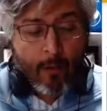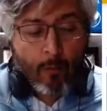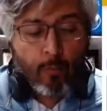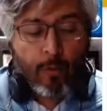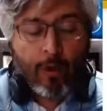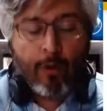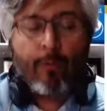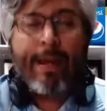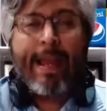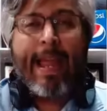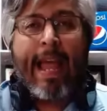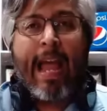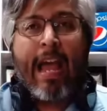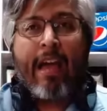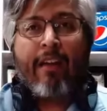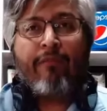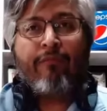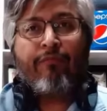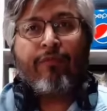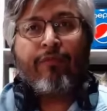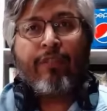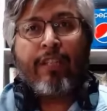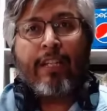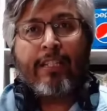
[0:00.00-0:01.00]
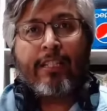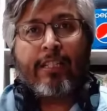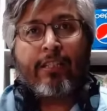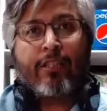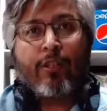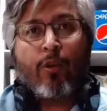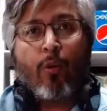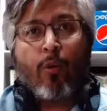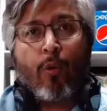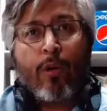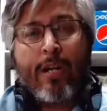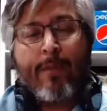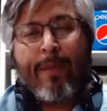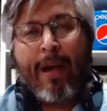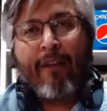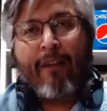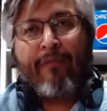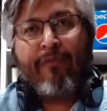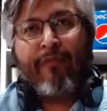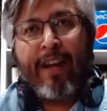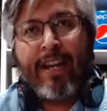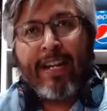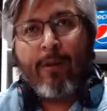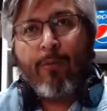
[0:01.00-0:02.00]
Where we have this story
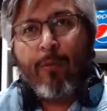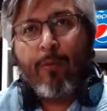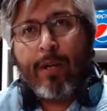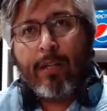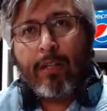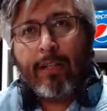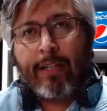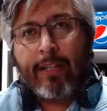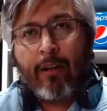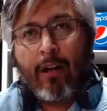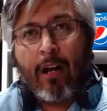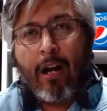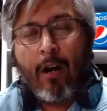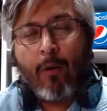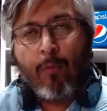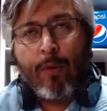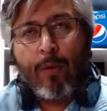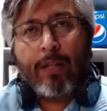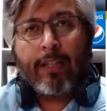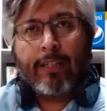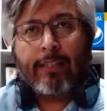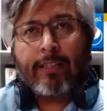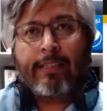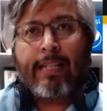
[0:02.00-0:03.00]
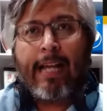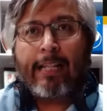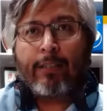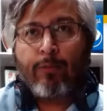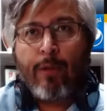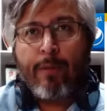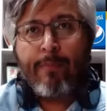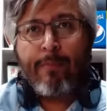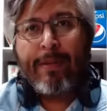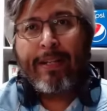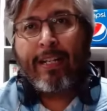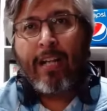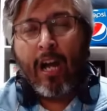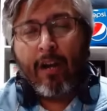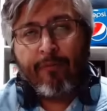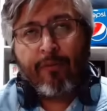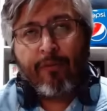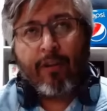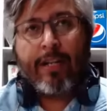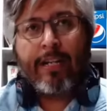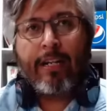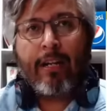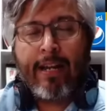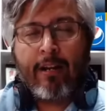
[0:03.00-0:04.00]
about Fannie Willis, as we've been
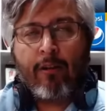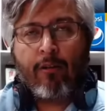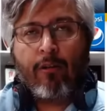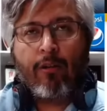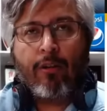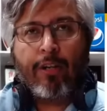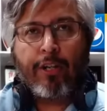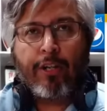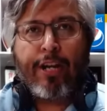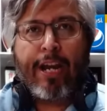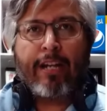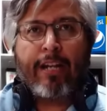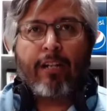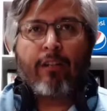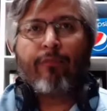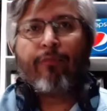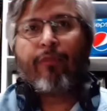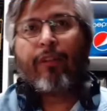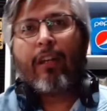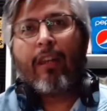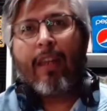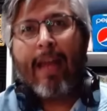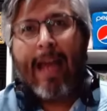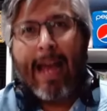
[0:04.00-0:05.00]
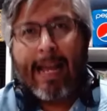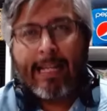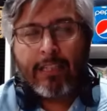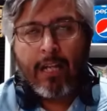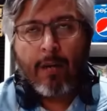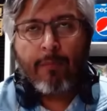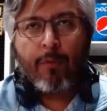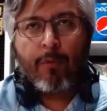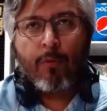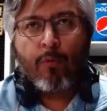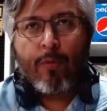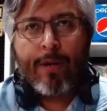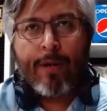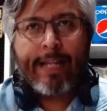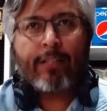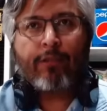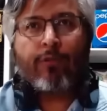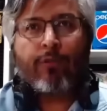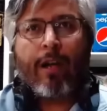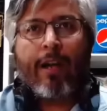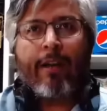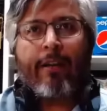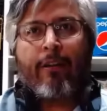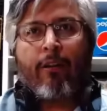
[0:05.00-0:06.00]
covering here on the channel for the last couple of
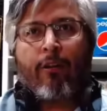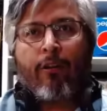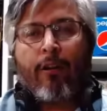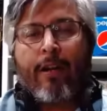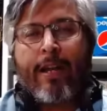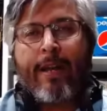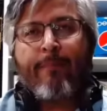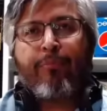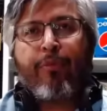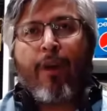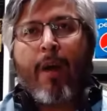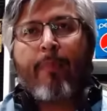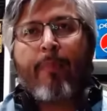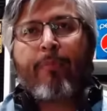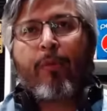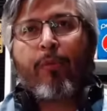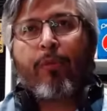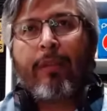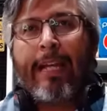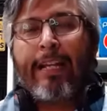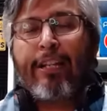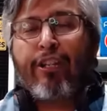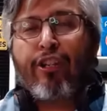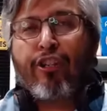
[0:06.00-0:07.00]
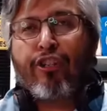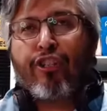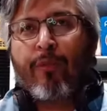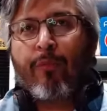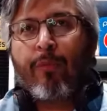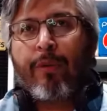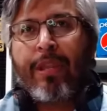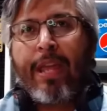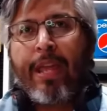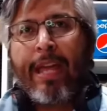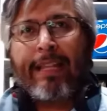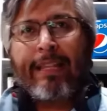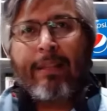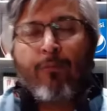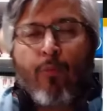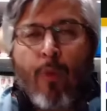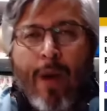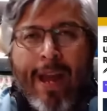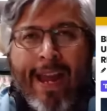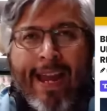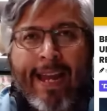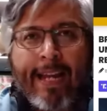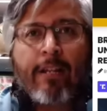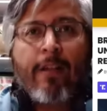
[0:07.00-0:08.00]
weeks, right? Her improper relationship with Nathan
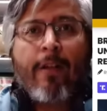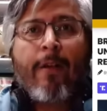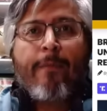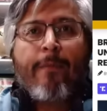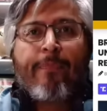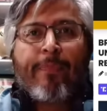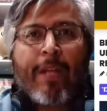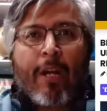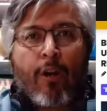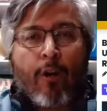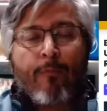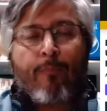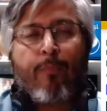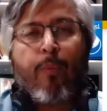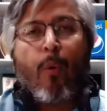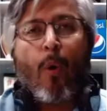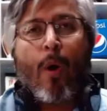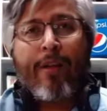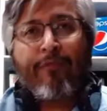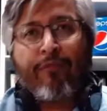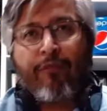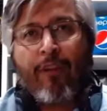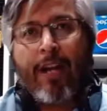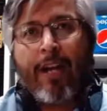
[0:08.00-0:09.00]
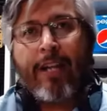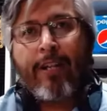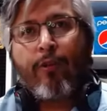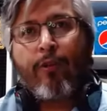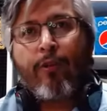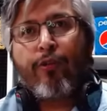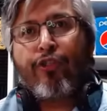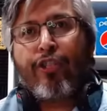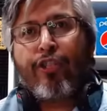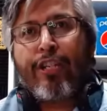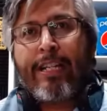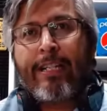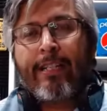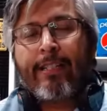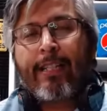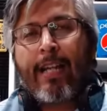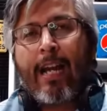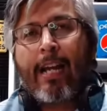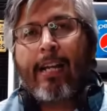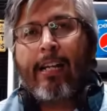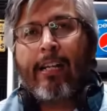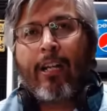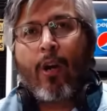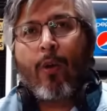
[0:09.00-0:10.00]
Wade, her boyfriend, who she
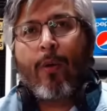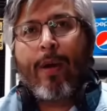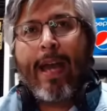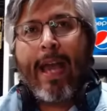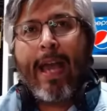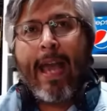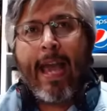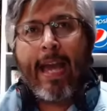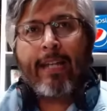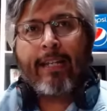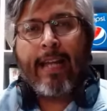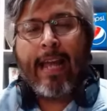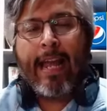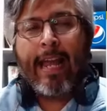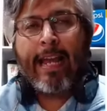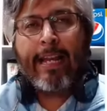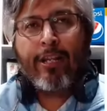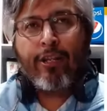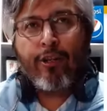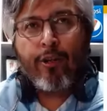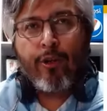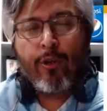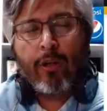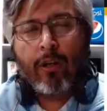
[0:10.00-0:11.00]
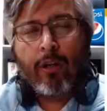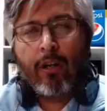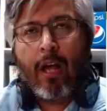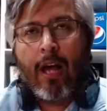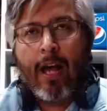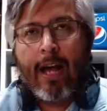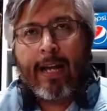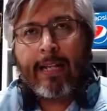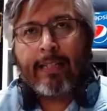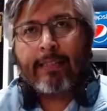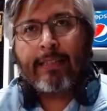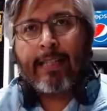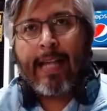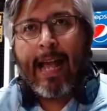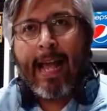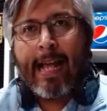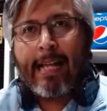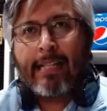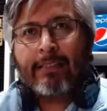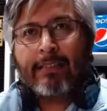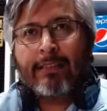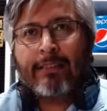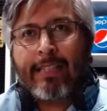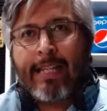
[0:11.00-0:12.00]
decided to go ahead and utilize
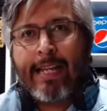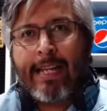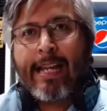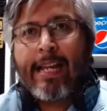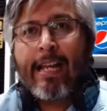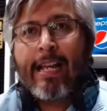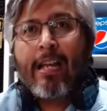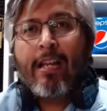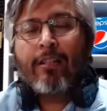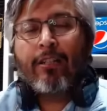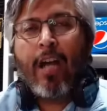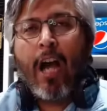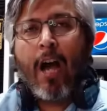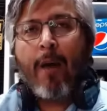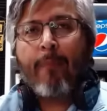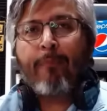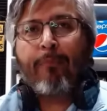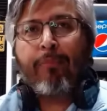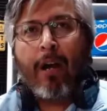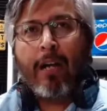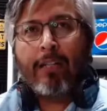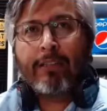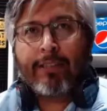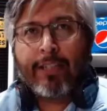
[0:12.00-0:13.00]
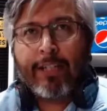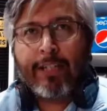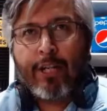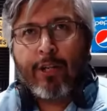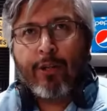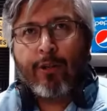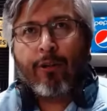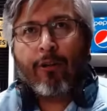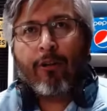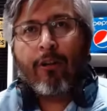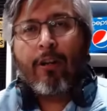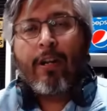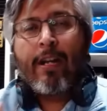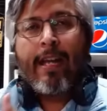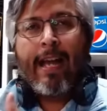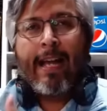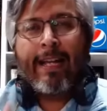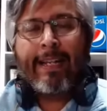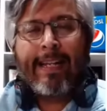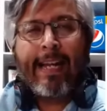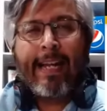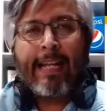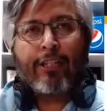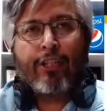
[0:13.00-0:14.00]
as the top prosecutor
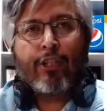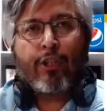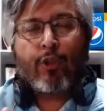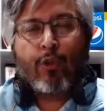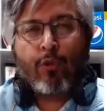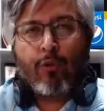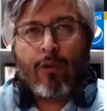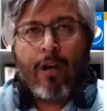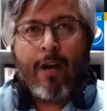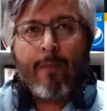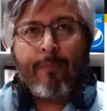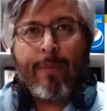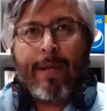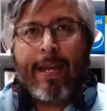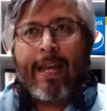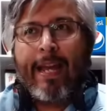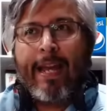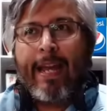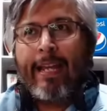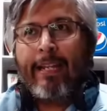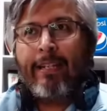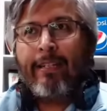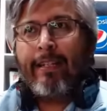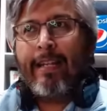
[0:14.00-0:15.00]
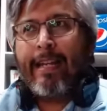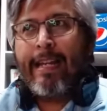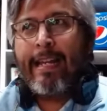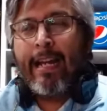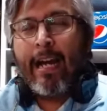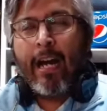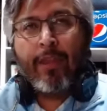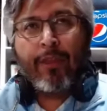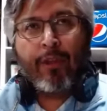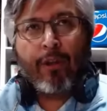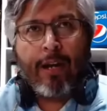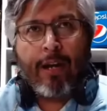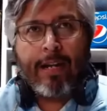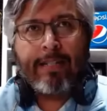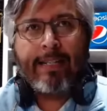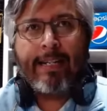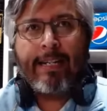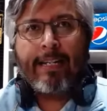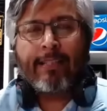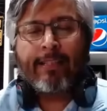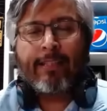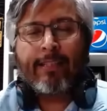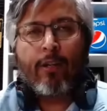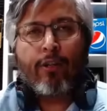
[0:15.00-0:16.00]
against Trump and the other
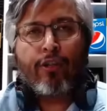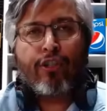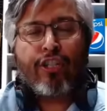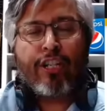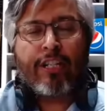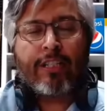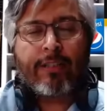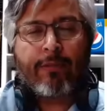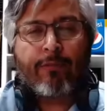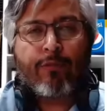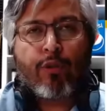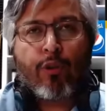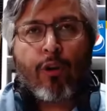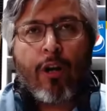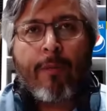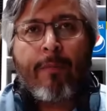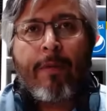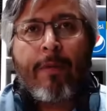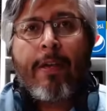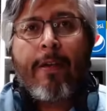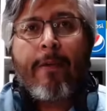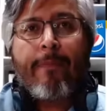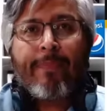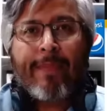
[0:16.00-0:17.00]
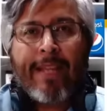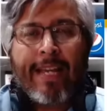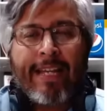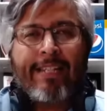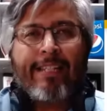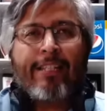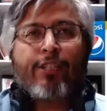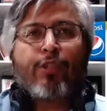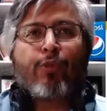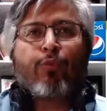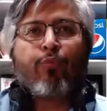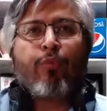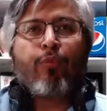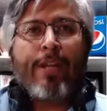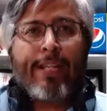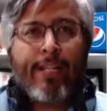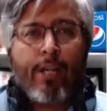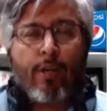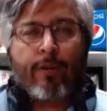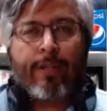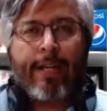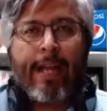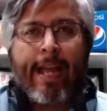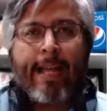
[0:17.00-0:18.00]
18 associates of Trump in this
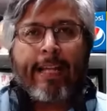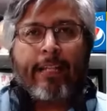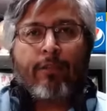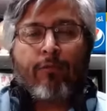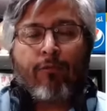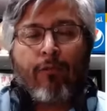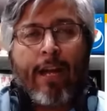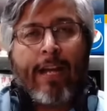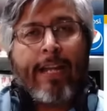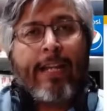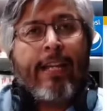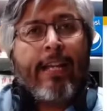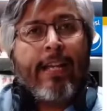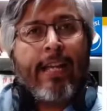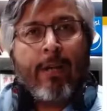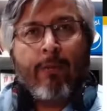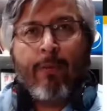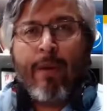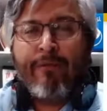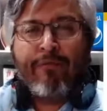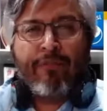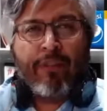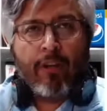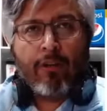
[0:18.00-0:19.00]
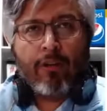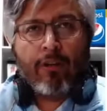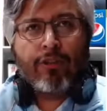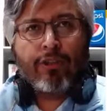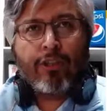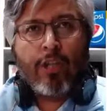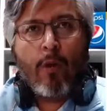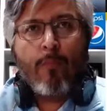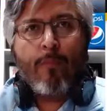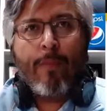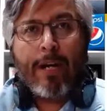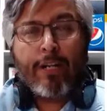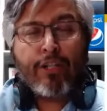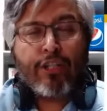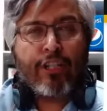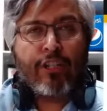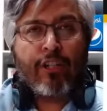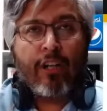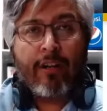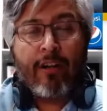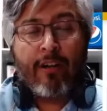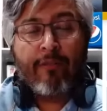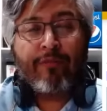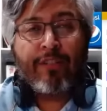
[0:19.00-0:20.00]
RICO case, right? We've learned so much
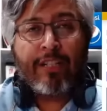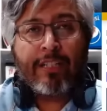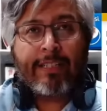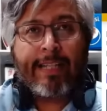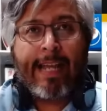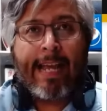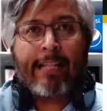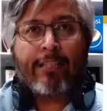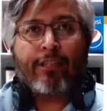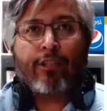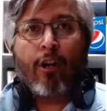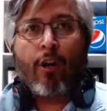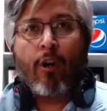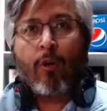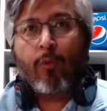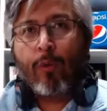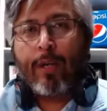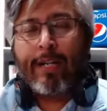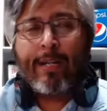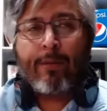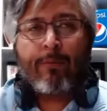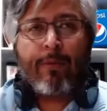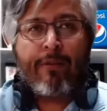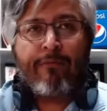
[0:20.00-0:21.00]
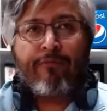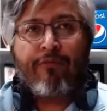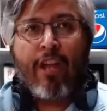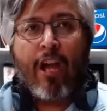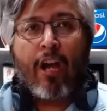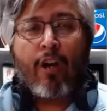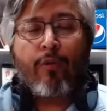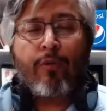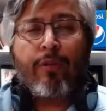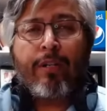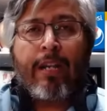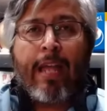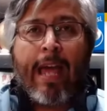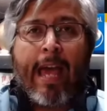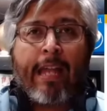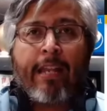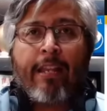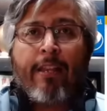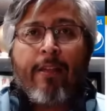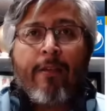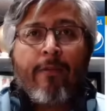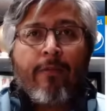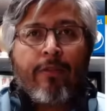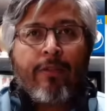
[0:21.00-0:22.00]
of this case already. We've known
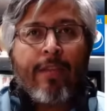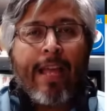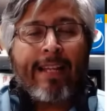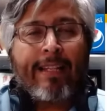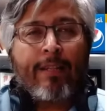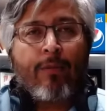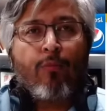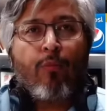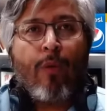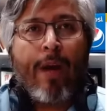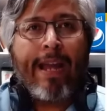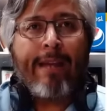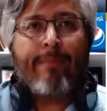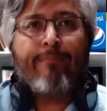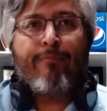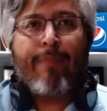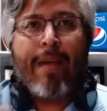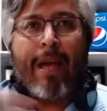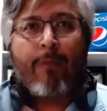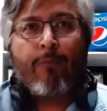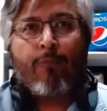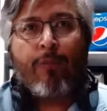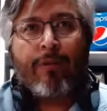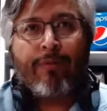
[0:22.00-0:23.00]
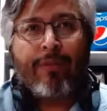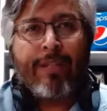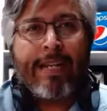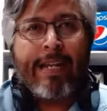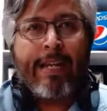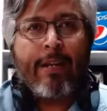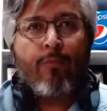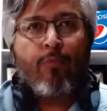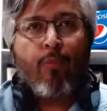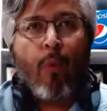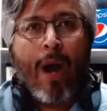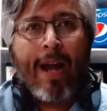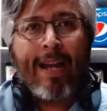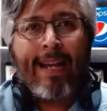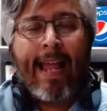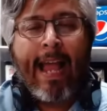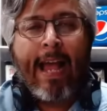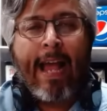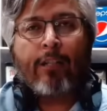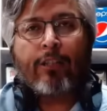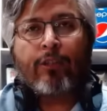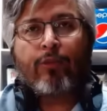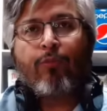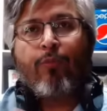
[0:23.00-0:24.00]
that Nathan Wade met with the White
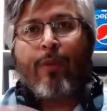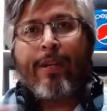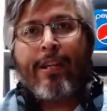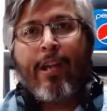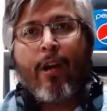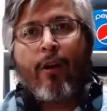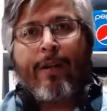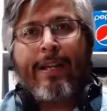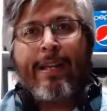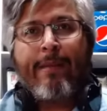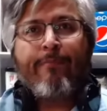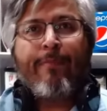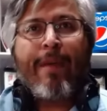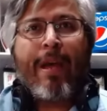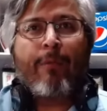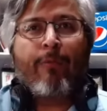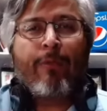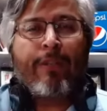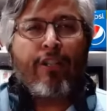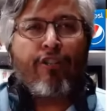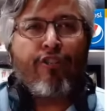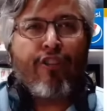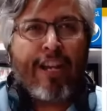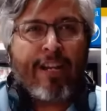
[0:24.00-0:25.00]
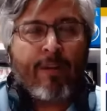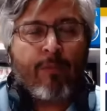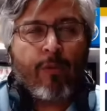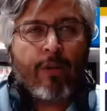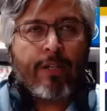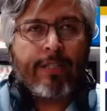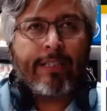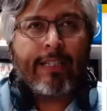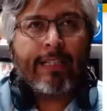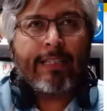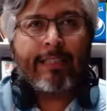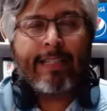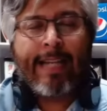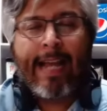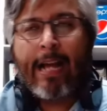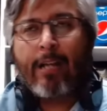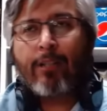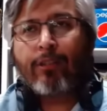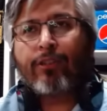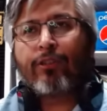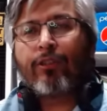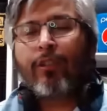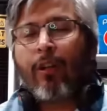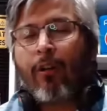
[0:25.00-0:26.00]
House. We know he met with January 6th
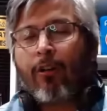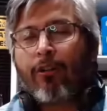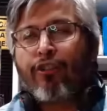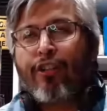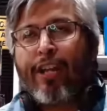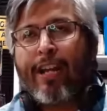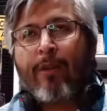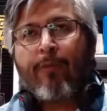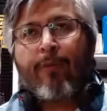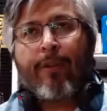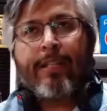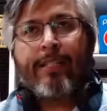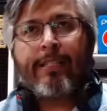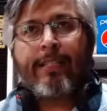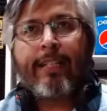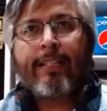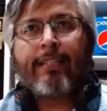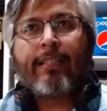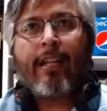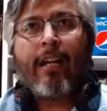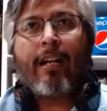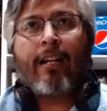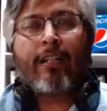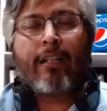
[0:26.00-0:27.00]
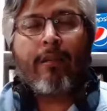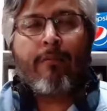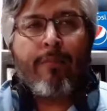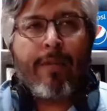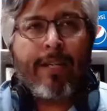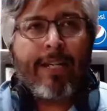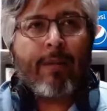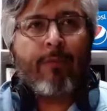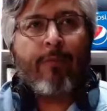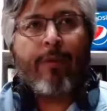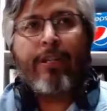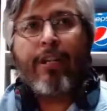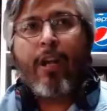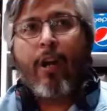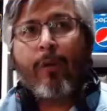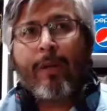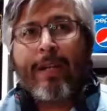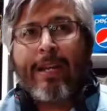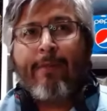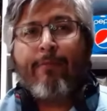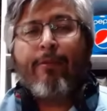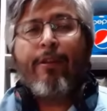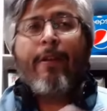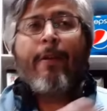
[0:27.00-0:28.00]
Council or January 6th committee. We know
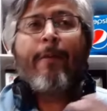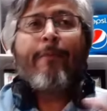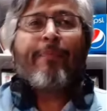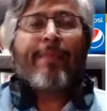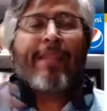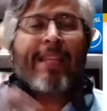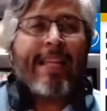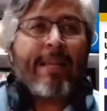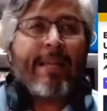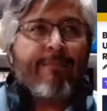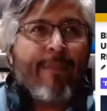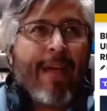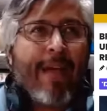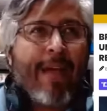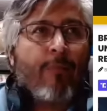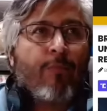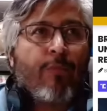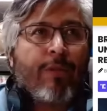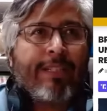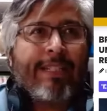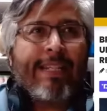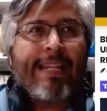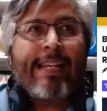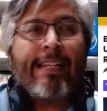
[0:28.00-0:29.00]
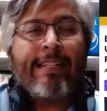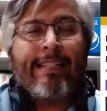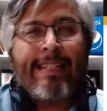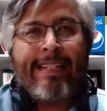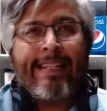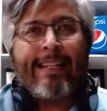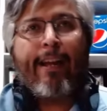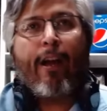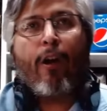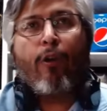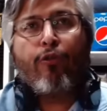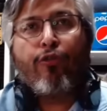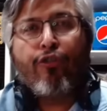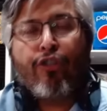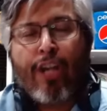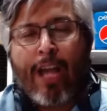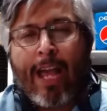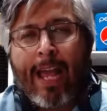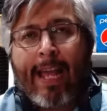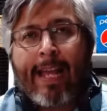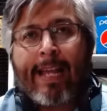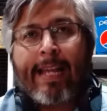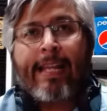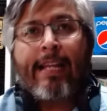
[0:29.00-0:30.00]
he met with the
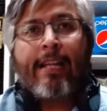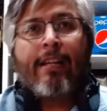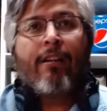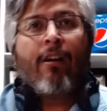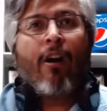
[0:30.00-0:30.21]
DOJ